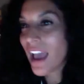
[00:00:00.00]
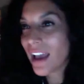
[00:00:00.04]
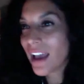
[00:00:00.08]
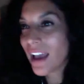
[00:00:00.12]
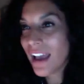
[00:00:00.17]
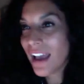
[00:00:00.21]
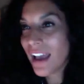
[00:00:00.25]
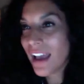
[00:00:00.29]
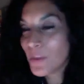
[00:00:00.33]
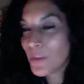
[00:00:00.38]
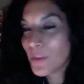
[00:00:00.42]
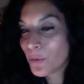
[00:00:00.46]

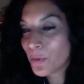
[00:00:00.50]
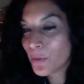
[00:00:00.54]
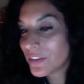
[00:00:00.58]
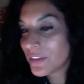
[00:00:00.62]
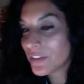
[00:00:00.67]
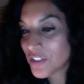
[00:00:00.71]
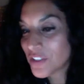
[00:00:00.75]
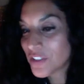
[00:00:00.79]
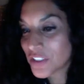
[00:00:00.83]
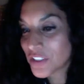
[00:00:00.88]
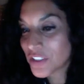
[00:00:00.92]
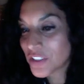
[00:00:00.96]
have the
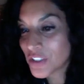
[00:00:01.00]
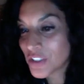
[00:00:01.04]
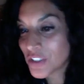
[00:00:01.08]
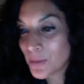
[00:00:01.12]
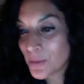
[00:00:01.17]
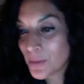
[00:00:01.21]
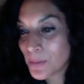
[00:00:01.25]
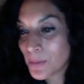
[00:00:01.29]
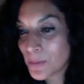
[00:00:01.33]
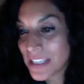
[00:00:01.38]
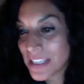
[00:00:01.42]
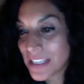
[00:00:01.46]
privilege as
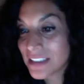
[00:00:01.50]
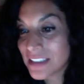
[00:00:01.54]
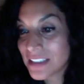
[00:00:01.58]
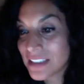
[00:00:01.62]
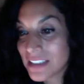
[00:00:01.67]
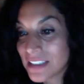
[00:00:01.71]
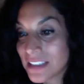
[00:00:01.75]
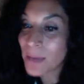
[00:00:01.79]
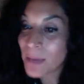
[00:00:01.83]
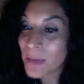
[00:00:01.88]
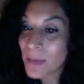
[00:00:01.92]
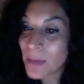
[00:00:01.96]
human beings to
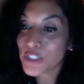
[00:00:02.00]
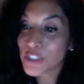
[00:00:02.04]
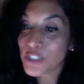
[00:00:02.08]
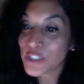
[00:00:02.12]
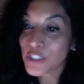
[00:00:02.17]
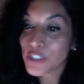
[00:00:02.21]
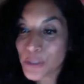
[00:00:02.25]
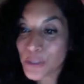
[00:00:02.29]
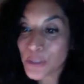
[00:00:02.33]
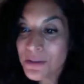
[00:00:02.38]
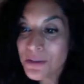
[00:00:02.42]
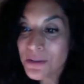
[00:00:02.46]
be able to
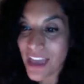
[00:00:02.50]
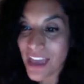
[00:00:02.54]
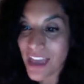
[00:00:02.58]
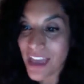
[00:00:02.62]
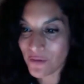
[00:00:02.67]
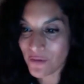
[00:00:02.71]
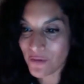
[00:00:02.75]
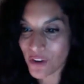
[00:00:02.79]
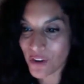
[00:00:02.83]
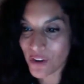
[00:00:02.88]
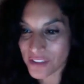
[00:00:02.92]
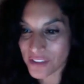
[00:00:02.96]
do
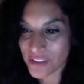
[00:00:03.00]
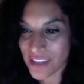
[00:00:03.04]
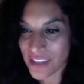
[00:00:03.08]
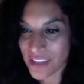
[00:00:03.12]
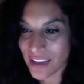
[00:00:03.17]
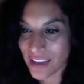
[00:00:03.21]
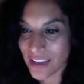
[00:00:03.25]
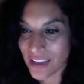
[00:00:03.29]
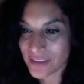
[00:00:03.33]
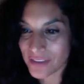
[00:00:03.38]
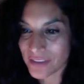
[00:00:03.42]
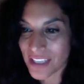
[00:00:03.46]
that for
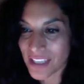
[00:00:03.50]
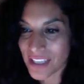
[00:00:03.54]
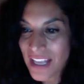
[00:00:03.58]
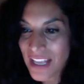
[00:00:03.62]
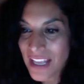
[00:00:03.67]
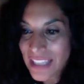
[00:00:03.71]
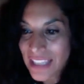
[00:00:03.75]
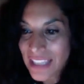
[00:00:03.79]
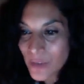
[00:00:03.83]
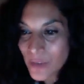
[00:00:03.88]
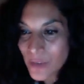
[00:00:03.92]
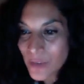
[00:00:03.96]
ourselves.
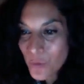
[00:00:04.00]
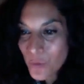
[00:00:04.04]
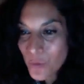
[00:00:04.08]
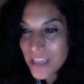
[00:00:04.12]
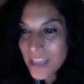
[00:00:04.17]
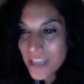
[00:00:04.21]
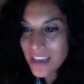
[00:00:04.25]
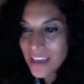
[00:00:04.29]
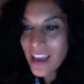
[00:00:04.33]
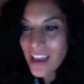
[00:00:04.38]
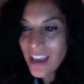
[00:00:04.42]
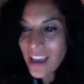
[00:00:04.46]
Like,
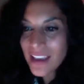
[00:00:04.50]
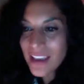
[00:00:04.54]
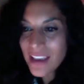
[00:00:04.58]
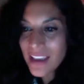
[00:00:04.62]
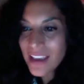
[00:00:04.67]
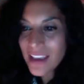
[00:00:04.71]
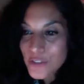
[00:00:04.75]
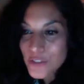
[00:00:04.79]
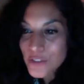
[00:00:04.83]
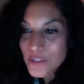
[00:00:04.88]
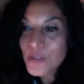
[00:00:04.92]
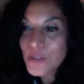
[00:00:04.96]
we
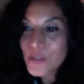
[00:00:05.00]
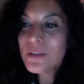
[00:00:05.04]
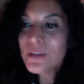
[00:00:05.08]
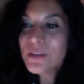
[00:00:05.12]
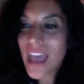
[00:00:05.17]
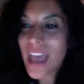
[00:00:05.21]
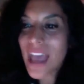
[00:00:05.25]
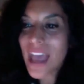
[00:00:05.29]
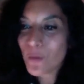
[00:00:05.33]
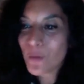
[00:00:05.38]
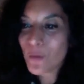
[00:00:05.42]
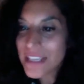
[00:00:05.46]
can do
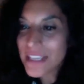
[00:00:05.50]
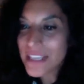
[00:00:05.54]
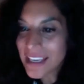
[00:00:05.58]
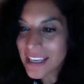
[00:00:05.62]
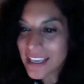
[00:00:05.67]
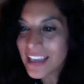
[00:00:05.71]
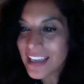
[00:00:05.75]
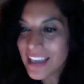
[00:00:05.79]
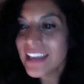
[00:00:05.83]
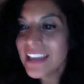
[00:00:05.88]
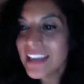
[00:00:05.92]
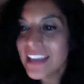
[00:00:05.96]
that. We
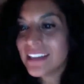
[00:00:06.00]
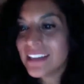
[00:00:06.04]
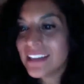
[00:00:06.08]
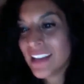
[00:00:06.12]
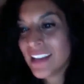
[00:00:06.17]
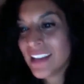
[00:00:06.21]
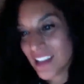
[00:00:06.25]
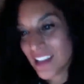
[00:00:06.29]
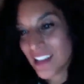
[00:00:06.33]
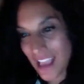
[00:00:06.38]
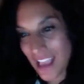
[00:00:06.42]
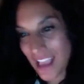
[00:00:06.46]
can
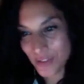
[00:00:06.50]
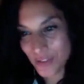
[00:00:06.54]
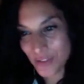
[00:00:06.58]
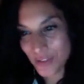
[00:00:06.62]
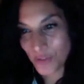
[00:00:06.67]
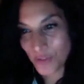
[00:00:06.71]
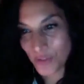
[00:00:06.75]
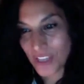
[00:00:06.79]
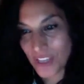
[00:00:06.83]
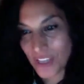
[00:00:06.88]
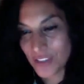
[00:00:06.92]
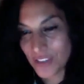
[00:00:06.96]

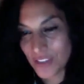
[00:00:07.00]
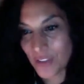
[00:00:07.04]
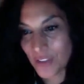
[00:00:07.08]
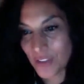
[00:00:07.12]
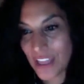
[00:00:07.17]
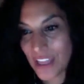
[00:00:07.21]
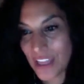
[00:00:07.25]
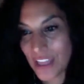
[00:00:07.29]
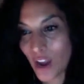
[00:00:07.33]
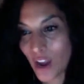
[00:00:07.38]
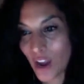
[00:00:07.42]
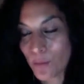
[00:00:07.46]
exercise so
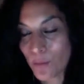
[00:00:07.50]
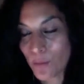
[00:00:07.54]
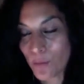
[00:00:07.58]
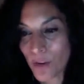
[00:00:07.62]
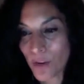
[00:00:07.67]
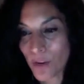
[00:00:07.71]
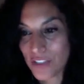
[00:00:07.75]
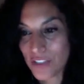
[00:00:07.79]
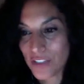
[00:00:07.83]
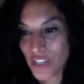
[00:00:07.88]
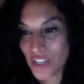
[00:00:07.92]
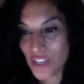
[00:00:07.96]
that our
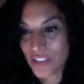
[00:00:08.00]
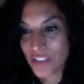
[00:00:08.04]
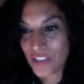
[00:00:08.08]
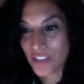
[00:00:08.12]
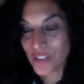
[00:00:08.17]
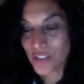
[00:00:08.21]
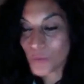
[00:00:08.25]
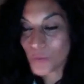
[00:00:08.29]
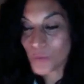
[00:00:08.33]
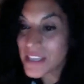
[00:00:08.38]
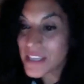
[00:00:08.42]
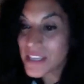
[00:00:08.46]
brain
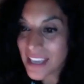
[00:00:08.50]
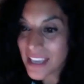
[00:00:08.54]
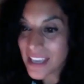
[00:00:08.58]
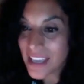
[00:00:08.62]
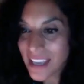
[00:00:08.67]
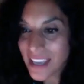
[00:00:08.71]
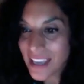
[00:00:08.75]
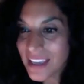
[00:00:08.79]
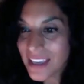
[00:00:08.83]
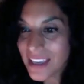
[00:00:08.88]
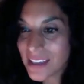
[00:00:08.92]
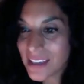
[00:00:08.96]
changes. We
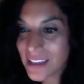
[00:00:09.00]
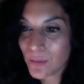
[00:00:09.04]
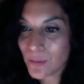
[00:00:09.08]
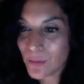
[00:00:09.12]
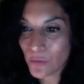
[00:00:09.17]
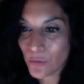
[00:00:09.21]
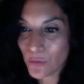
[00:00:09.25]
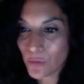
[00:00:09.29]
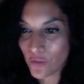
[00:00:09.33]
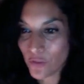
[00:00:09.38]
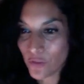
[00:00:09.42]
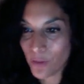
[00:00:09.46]
can
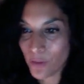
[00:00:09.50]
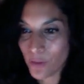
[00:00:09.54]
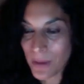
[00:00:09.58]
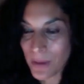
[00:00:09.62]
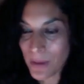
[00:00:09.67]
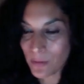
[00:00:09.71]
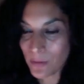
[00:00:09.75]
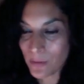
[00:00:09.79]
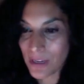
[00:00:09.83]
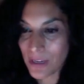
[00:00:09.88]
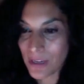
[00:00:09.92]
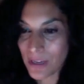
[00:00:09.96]
improve our
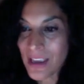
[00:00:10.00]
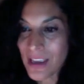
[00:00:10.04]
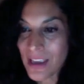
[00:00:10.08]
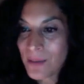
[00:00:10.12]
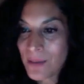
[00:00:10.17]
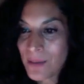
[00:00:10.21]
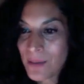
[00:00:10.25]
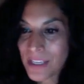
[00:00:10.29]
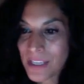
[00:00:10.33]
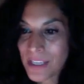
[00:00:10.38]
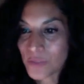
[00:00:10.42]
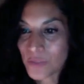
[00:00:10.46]
memory
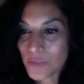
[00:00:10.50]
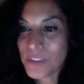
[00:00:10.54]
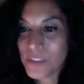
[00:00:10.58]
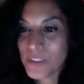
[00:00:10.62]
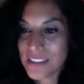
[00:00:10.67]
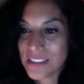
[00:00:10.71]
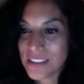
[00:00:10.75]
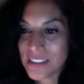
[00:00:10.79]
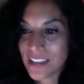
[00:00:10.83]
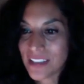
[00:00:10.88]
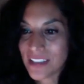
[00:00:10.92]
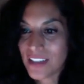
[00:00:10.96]
because we
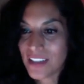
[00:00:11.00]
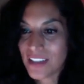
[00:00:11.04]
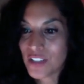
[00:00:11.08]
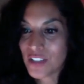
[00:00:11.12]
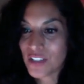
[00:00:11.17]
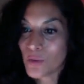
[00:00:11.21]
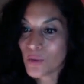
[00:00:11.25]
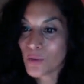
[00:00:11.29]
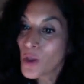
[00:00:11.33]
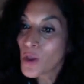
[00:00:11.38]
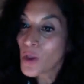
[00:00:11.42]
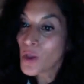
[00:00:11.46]
decide
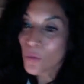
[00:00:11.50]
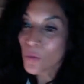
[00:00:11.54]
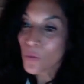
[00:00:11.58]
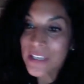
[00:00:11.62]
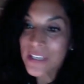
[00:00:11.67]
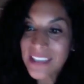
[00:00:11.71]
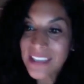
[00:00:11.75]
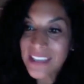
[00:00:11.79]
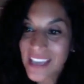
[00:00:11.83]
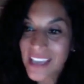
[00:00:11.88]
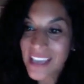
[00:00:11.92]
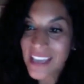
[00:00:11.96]
to.
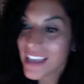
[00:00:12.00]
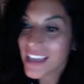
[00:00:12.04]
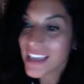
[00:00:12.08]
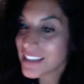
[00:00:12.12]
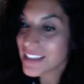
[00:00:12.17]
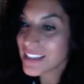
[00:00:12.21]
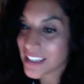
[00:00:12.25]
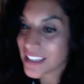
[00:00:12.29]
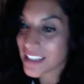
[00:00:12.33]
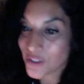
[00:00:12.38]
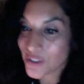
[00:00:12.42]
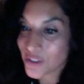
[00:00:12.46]
We
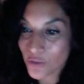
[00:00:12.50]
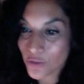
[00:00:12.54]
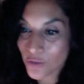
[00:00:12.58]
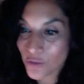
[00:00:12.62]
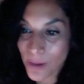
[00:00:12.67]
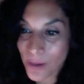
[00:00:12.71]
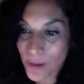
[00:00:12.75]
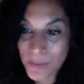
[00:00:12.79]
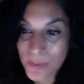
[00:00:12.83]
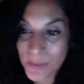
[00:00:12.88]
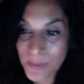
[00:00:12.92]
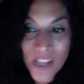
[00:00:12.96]
can
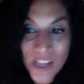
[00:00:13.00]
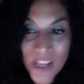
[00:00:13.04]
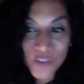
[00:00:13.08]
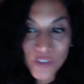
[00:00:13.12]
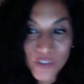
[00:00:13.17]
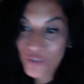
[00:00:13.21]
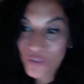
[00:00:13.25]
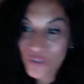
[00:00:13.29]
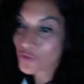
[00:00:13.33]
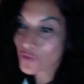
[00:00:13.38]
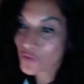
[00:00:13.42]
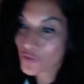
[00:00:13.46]
interrupt
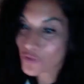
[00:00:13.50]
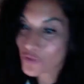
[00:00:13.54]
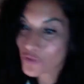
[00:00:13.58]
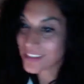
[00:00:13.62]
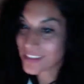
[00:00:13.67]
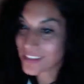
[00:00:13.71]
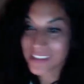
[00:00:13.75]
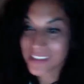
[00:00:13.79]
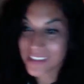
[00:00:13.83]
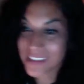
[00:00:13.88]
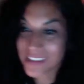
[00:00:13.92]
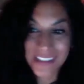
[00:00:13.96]
stress
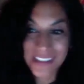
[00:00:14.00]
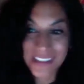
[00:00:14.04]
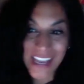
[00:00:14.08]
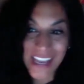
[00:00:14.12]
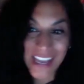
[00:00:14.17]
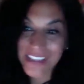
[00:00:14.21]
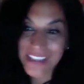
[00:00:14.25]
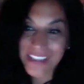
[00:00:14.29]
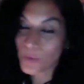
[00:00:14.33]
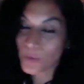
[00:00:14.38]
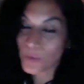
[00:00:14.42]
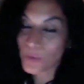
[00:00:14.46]

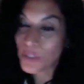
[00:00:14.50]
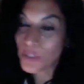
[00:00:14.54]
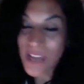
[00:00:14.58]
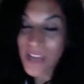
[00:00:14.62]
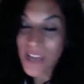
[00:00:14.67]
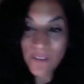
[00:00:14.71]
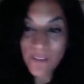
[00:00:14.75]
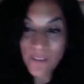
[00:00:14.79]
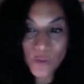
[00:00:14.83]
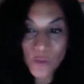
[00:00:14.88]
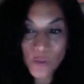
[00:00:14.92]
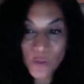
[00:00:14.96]
states. We don't
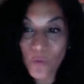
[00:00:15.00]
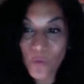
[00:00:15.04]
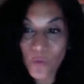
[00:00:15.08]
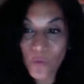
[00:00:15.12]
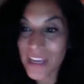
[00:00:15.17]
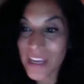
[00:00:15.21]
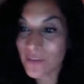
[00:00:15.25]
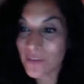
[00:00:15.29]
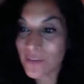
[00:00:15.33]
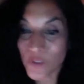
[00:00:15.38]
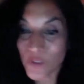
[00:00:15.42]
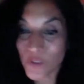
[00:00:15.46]
have to
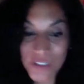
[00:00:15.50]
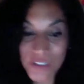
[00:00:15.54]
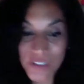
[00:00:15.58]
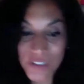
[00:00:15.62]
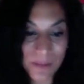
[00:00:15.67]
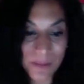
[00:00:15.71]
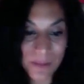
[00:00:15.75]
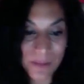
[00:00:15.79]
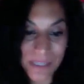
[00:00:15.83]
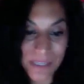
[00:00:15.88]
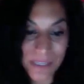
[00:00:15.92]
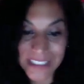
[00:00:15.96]
wait for
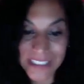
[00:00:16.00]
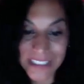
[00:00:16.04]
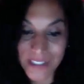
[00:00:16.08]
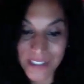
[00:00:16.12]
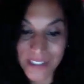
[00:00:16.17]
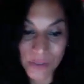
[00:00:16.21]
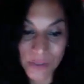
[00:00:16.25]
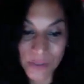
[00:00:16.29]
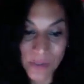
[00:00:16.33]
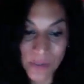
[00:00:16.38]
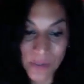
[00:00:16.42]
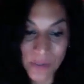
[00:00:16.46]
somebody
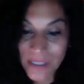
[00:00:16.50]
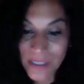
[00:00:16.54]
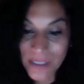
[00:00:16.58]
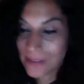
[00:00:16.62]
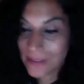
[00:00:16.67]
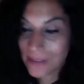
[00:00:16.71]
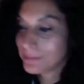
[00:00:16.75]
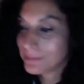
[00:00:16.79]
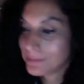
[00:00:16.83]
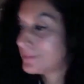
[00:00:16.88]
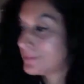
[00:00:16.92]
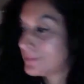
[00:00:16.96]
to
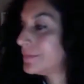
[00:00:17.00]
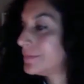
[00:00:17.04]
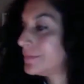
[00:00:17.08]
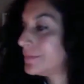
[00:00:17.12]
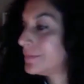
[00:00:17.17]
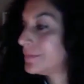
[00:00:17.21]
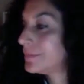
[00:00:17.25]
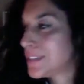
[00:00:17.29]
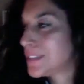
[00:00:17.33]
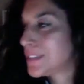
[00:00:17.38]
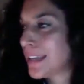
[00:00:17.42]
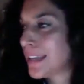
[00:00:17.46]

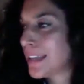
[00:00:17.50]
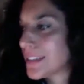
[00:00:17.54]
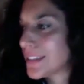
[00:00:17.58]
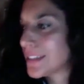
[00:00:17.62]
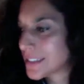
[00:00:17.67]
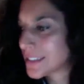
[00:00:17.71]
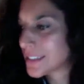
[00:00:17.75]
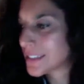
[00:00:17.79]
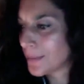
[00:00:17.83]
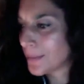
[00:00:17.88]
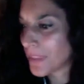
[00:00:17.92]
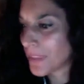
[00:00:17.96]
tell
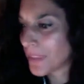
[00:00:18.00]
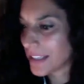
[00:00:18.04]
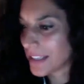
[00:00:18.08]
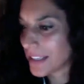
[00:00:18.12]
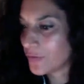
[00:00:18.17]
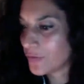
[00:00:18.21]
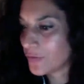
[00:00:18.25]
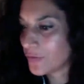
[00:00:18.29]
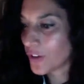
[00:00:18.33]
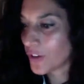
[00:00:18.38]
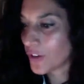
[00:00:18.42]
us something for